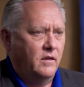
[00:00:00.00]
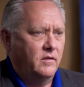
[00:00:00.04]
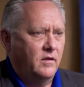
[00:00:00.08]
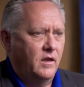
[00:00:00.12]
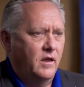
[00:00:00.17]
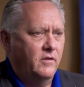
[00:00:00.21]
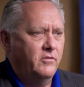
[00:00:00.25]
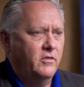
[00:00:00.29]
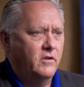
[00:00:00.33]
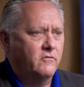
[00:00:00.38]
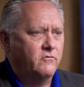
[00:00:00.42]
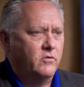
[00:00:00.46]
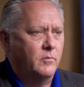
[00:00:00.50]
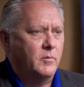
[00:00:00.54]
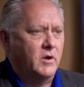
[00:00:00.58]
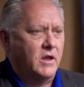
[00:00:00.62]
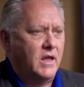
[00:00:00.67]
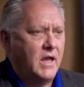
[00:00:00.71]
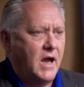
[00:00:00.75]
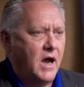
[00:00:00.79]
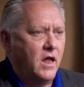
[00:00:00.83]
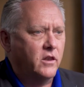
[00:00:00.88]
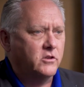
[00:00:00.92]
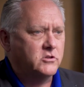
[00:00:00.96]
I think from a
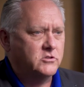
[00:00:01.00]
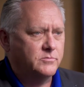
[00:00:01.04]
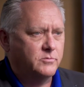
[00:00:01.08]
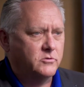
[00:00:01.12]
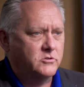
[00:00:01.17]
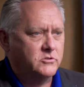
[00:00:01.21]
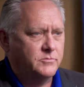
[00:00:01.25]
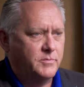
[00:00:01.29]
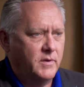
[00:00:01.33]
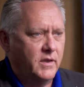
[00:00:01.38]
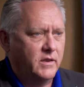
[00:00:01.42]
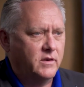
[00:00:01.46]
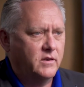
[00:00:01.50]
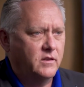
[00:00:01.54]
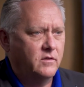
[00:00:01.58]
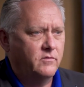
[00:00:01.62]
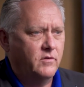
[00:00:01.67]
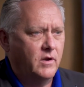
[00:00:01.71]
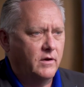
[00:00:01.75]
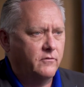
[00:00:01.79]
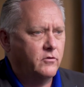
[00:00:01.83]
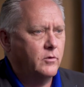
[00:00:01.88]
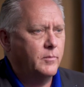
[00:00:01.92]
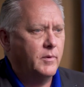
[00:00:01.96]
college perspective,
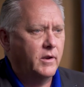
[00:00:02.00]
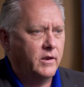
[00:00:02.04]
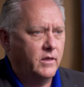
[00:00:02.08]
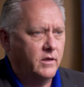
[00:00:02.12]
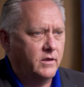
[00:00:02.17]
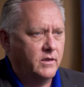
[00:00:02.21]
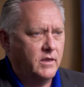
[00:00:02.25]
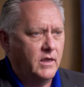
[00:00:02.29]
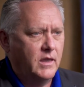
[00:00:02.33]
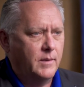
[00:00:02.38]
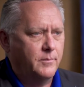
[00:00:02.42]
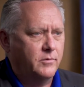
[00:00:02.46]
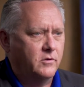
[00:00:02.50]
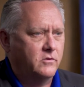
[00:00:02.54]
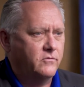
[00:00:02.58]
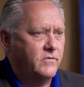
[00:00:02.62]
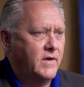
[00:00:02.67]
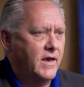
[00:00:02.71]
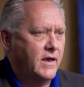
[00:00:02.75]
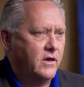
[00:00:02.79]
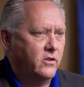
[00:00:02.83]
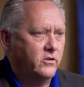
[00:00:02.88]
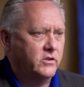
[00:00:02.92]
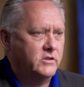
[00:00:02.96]
everybody on campus,
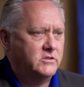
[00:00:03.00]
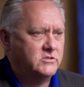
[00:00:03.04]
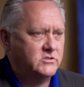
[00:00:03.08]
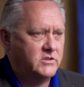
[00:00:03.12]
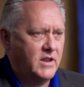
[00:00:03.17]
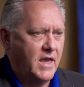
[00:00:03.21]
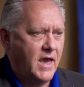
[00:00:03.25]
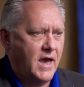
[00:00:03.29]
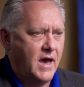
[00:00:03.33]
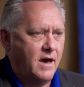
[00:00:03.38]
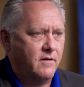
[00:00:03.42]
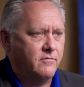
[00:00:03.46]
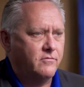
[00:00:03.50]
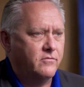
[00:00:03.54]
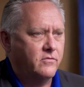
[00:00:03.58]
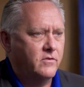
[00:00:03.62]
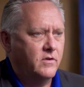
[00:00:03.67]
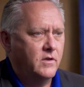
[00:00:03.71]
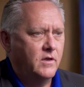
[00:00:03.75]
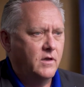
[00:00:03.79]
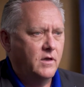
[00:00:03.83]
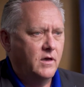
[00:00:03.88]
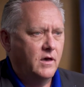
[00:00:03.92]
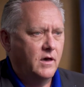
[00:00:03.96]
faculty, staff,
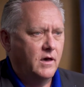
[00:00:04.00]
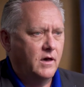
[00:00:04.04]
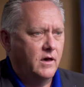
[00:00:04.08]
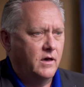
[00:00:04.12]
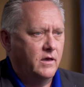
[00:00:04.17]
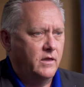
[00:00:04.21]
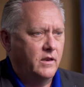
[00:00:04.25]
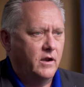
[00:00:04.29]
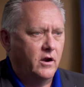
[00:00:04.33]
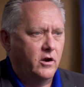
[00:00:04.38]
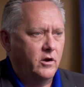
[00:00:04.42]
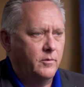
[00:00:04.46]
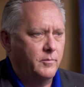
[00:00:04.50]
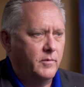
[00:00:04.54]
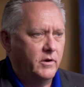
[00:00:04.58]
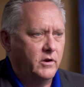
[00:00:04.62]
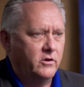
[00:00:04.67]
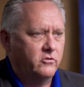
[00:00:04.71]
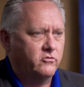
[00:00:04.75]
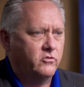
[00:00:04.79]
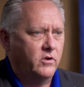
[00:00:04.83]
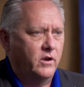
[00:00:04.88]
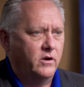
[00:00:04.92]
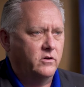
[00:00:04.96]
and our
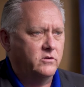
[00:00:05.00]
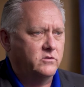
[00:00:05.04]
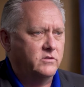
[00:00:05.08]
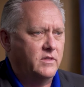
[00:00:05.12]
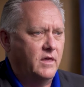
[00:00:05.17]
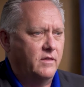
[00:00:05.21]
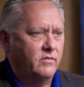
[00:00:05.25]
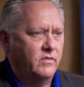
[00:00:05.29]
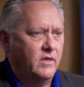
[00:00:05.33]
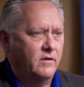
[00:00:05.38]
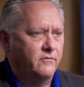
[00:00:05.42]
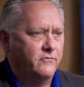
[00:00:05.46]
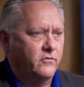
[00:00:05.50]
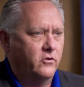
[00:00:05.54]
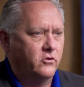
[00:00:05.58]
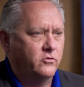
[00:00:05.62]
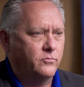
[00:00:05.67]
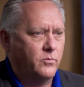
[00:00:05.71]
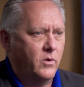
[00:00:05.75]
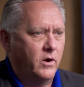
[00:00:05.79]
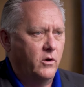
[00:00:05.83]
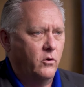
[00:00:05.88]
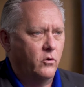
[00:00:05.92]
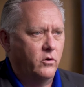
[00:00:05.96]
administrators, that
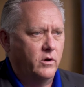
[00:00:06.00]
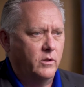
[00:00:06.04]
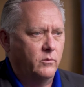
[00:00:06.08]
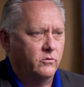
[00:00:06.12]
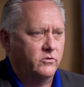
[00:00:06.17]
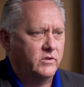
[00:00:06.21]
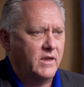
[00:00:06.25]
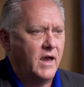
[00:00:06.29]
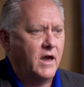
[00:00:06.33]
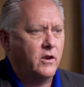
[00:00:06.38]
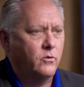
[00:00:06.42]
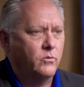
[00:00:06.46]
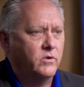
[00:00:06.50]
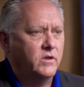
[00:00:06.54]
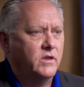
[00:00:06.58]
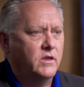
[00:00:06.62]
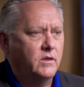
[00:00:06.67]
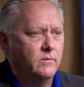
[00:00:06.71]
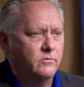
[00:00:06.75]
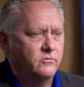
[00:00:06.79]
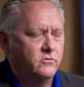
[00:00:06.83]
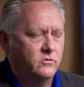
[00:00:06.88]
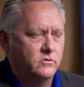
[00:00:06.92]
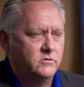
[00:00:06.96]
first priority was how do we
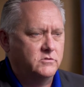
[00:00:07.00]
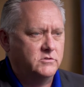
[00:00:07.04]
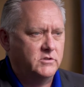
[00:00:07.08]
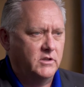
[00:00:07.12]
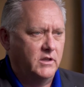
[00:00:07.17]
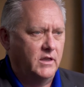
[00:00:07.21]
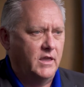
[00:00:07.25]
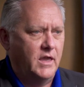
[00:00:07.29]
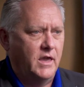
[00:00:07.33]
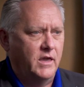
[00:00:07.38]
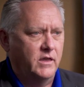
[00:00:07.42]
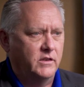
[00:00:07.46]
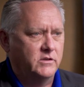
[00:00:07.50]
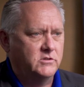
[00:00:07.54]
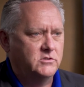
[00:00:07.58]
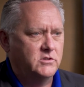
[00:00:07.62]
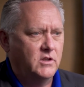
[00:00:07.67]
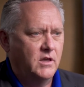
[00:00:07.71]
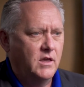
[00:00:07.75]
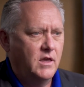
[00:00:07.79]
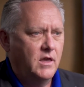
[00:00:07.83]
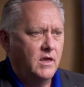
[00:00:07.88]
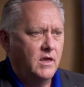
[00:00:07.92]
keep students engaged?